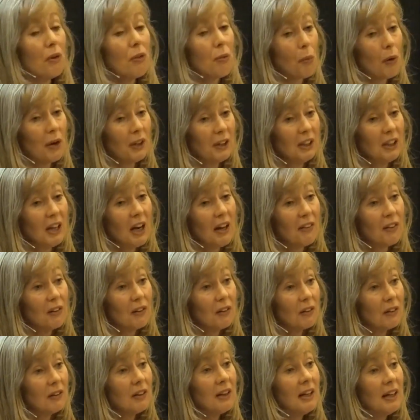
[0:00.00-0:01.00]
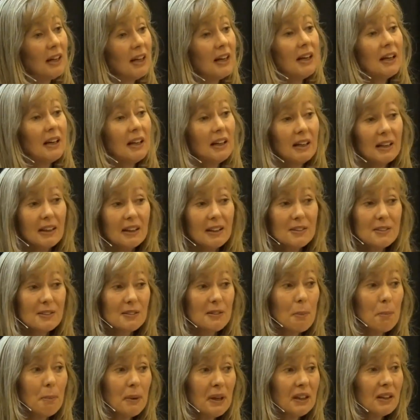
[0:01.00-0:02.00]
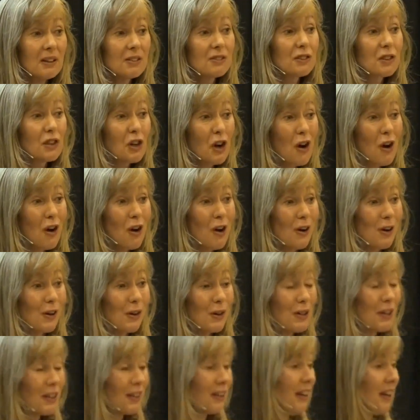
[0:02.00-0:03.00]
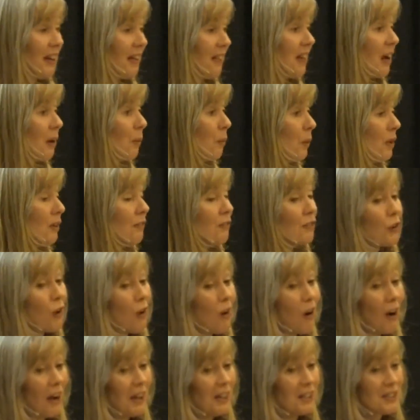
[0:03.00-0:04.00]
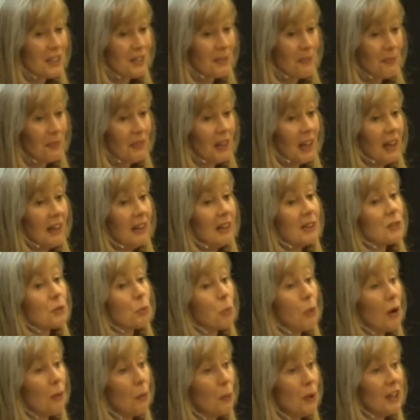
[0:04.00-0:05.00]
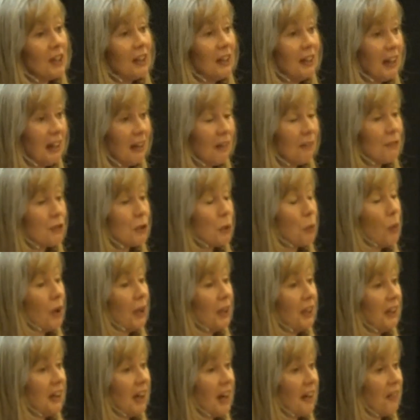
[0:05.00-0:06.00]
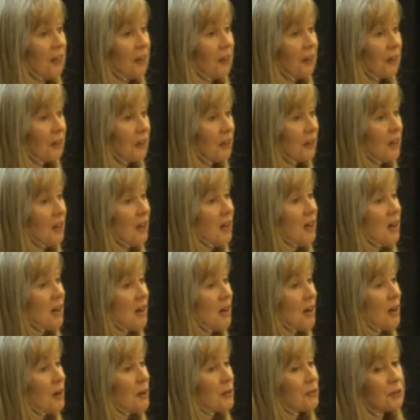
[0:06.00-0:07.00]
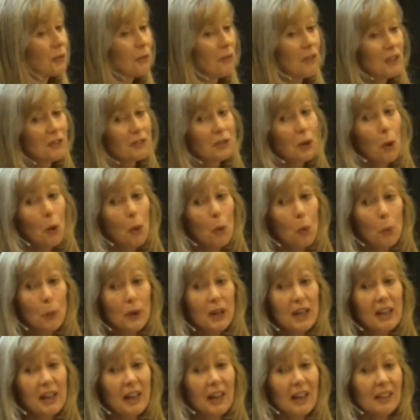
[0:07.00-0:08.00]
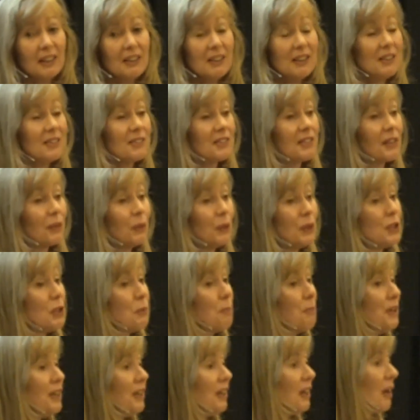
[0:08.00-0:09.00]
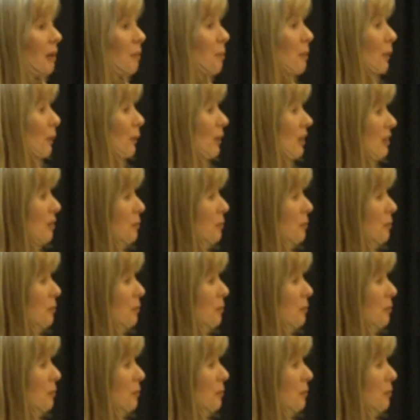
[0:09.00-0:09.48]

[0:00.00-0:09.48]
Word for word: with one another is the biggest card that we've got, and it's what we can give to one another. So this whole weekend is going to be about